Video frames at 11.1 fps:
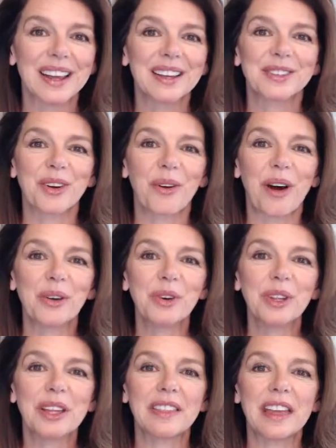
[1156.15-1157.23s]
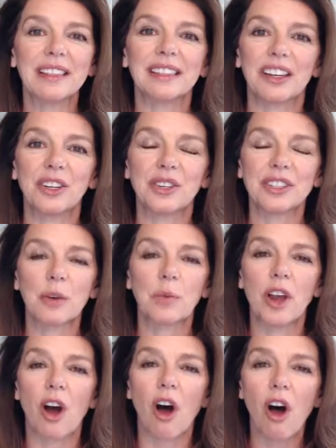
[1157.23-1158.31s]
So I really think, like you said, we
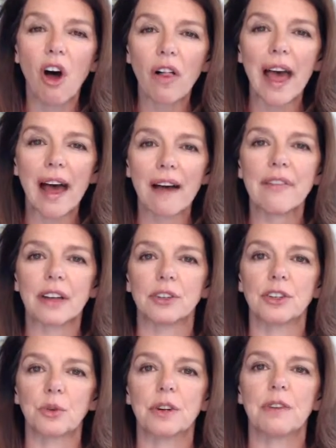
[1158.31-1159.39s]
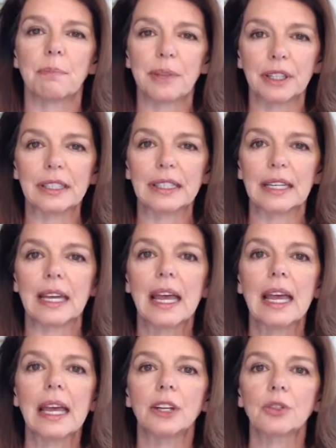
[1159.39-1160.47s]
all have that intuitive ability.
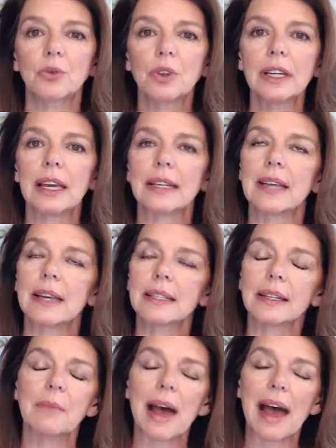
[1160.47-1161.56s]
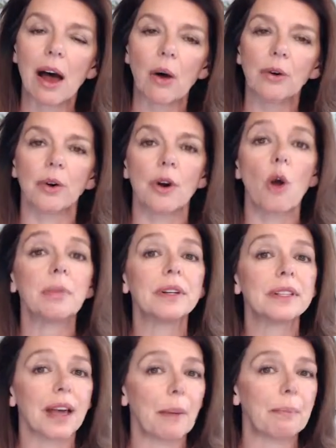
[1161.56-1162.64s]
It does come out, or it
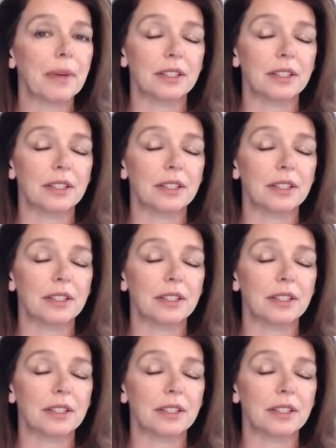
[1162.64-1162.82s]
opens up.